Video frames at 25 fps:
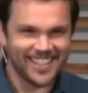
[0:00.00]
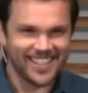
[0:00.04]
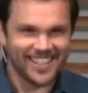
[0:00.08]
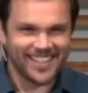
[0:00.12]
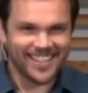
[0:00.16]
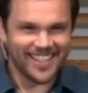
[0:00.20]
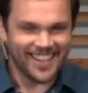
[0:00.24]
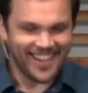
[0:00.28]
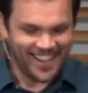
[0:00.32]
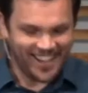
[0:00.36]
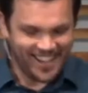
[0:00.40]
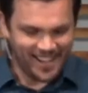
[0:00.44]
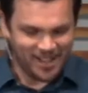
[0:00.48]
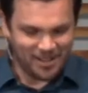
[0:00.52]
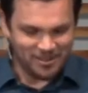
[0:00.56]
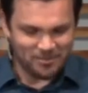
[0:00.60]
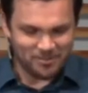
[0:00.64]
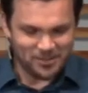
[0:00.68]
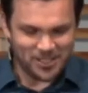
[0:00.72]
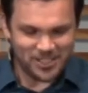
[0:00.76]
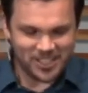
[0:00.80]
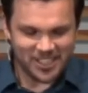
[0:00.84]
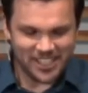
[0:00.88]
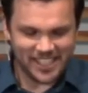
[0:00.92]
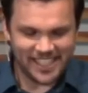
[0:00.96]
Um,
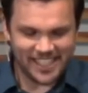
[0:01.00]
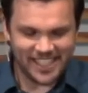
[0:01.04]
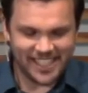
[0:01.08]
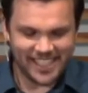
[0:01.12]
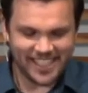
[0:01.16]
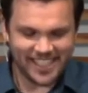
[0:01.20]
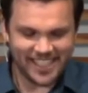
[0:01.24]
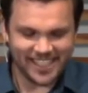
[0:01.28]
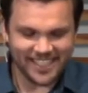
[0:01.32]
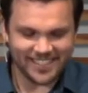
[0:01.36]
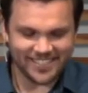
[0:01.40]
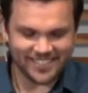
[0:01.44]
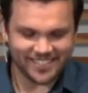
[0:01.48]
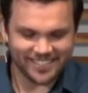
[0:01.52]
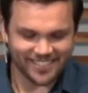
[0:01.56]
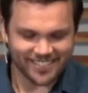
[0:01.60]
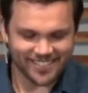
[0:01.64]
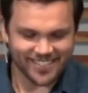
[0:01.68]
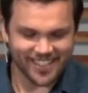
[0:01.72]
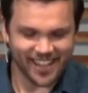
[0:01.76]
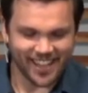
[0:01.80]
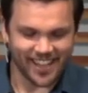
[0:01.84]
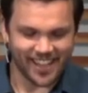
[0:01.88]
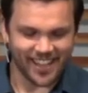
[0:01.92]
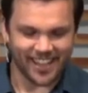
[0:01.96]
she
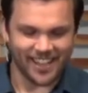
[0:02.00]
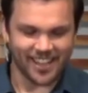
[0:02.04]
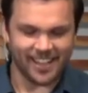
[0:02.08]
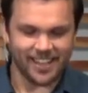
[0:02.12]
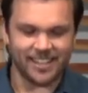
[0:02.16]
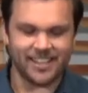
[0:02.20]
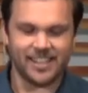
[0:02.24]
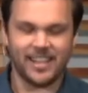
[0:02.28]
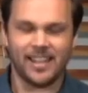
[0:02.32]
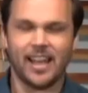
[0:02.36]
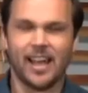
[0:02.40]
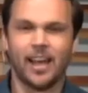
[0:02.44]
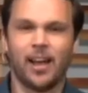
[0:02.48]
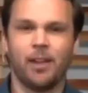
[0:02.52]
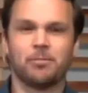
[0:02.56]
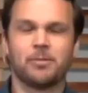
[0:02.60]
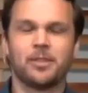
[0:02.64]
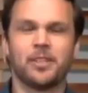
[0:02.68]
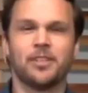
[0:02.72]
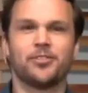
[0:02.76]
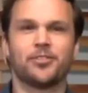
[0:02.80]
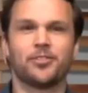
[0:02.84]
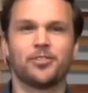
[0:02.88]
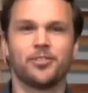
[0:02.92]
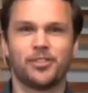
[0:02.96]
uh, helped
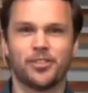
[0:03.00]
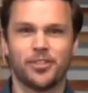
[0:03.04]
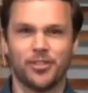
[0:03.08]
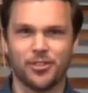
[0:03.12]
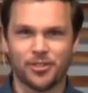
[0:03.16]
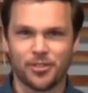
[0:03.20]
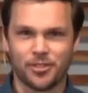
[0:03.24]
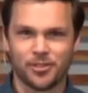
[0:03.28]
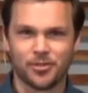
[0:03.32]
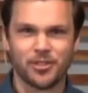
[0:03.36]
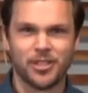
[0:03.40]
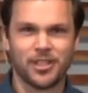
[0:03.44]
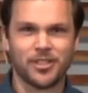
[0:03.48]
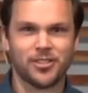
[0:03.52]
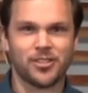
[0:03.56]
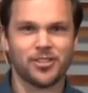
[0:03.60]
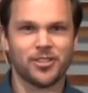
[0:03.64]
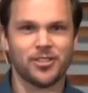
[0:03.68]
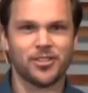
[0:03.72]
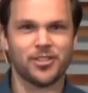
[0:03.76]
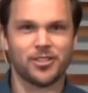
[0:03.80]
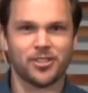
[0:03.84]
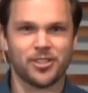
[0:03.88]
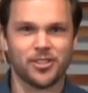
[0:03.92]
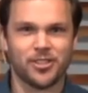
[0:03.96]
introduce,
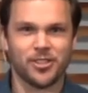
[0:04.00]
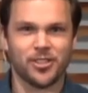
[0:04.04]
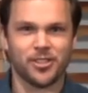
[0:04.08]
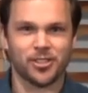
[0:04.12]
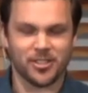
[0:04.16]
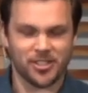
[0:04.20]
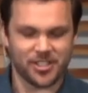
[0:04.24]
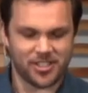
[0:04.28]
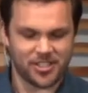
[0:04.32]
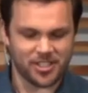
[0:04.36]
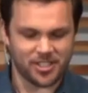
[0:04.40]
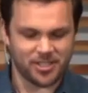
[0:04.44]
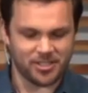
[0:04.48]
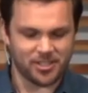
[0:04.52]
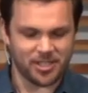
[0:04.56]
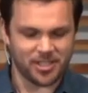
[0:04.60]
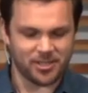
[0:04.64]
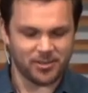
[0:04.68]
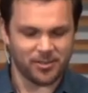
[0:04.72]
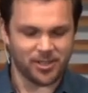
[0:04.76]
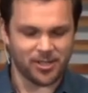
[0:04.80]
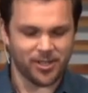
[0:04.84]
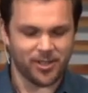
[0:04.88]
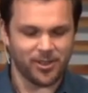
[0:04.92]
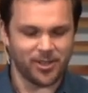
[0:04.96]
reintroduce the Nourish series that we're
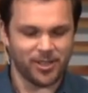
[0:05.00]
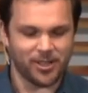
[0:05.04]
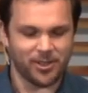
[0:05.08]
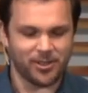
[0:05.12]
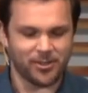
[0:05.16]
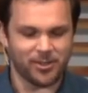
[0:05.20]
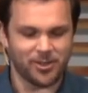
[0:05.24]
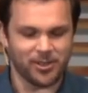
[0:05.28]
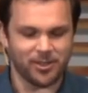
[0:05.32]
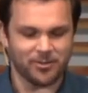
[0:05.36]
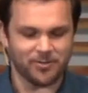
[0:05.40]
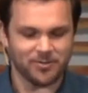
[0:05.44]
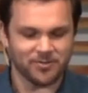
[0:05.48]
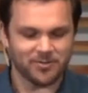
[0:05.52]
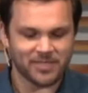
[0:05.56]
going through.